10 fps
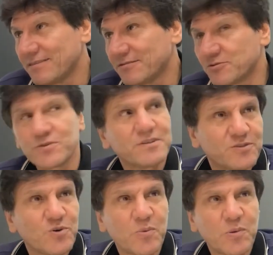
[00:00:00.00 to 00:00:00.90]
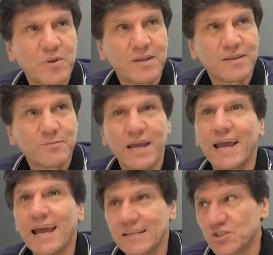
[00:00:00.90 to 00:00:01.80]
So this is what we mean by
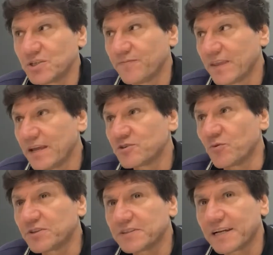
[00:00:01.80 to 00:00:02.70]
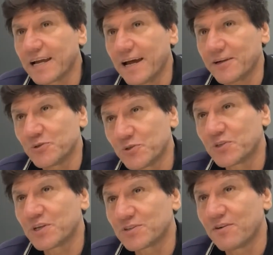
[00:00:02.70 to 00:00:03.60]
hedge. So what are the
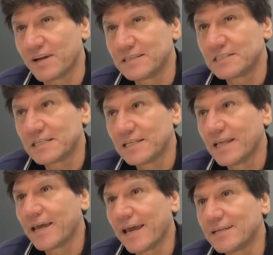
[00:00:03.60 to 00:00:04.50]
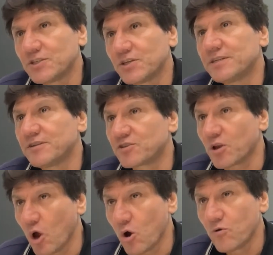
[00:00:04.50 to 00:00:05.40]
characteristics of hedge? Hedge is
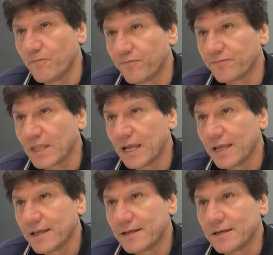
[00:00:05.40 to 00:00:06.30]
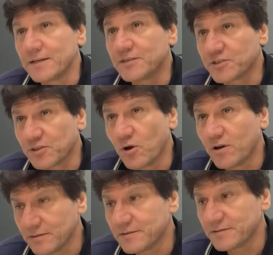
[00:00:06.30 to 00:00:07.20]
slow.
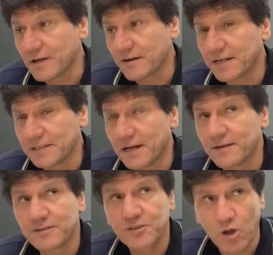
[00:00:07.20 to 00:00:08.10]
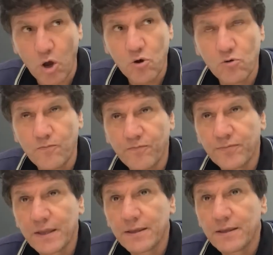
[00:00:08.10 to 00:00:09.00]
Write it down. Slow.
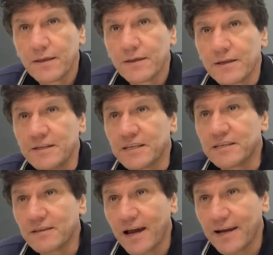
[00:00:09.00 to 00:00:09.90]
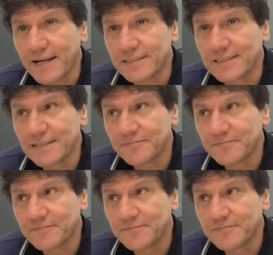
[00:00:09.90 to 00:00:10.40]
Is indirect.